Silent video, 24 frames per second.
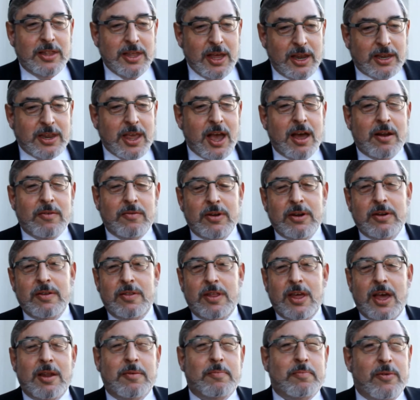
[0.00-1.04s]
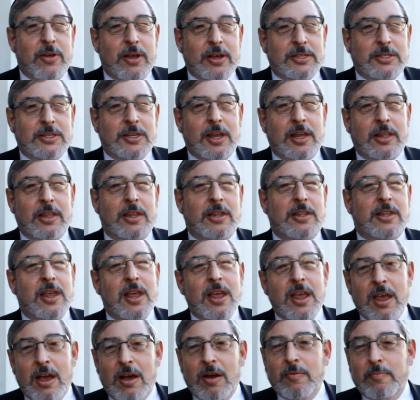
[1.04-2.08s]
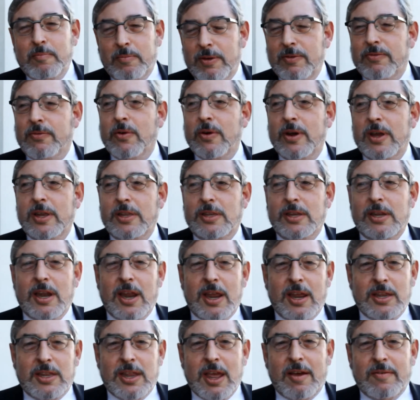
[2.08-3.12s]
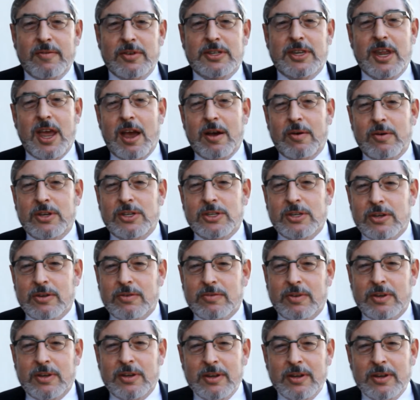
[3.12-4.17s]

that got rid of that assailant before he did any damage to our children.